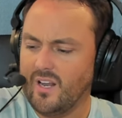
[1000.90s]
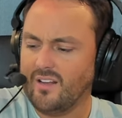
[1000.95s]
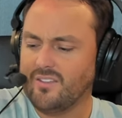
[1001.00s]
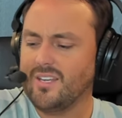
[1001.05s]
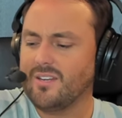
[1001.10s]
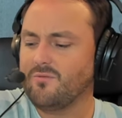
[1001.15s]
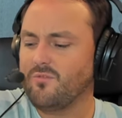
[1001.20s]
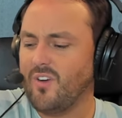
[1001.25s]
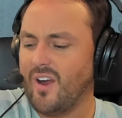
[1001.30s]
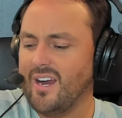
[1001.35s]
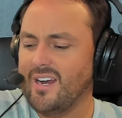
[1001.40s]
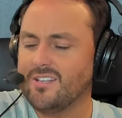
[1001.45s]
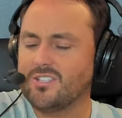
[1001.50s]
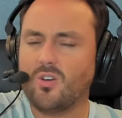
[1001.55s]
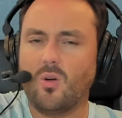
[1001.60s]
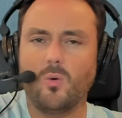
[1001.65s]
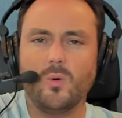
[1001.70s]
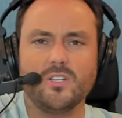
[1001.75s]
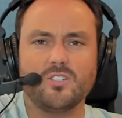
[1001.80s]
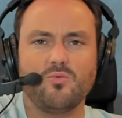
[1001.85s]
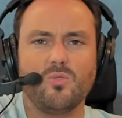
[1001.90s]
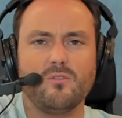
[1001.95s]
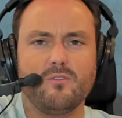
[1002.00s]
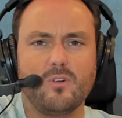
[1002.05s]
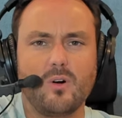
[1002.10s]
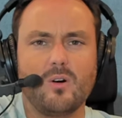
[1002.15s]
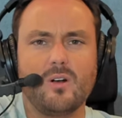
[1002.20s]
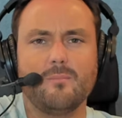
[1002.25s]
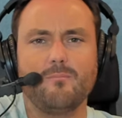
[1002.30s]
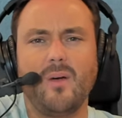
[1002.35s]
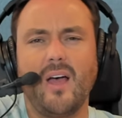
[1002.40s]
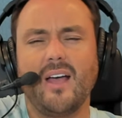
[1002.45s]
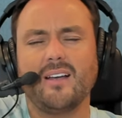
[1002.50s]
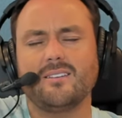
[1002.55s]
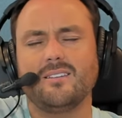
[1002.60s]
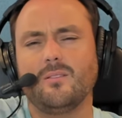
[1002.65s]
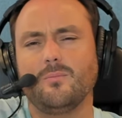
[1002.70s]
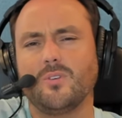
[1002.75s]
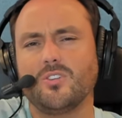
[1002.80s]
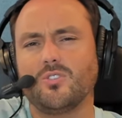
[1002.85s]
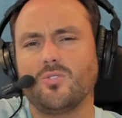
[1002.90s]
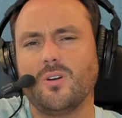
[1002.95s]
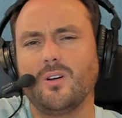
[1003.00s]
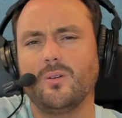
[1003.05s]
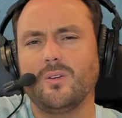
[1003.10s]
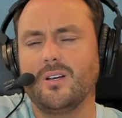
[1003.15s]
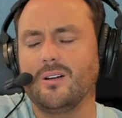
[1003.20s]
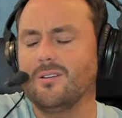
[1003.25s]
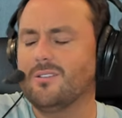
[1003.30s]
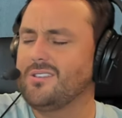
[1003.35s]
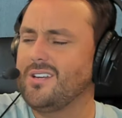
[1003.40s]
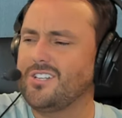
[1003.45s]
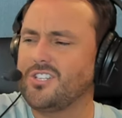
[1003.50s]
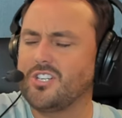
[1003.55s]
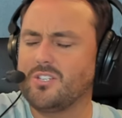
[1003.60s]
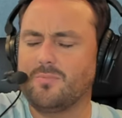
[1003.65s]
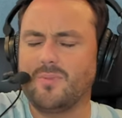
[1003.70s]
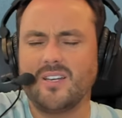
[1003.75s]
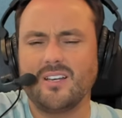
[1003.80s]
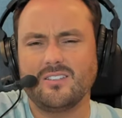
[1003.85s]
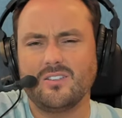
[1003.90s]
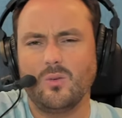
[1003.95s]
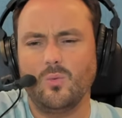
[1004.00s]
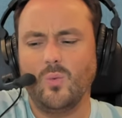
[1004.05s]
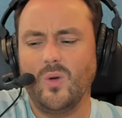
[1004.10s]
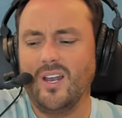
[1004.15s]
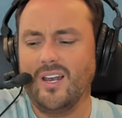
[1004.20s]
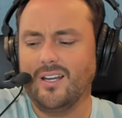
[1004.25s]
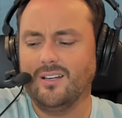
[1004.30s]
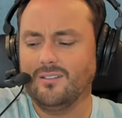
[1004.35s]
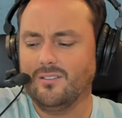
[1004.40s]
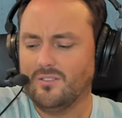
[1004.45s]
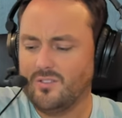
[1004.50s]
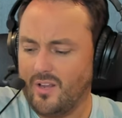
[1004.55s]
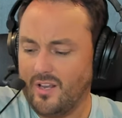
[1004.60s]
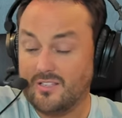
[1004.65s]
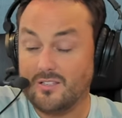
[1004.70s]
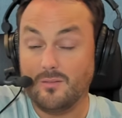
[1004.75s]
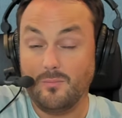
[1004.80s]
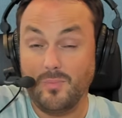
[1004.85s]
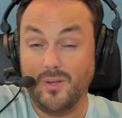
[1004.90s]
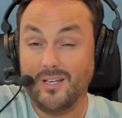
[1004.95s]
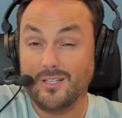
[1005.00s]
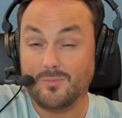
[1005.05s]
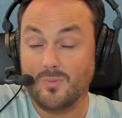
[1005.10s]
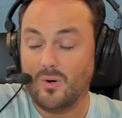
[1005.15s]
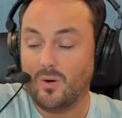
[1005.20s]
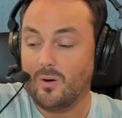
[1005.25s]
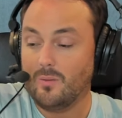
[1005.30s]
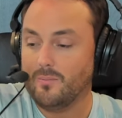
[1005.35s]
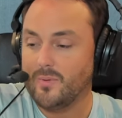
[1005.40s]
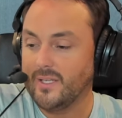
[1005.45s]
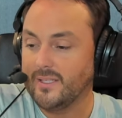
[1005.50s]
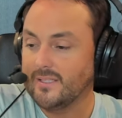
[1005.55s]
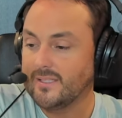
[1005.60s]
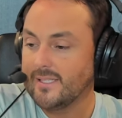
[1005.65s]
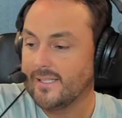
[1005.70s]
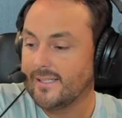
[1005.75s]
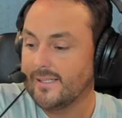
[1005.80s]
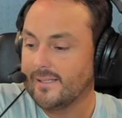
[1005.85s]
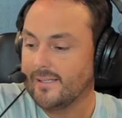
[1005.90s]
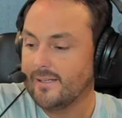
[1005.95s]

And I think fans always reverted back to the Petrino years, not just because of the winning, that's the biggest part, but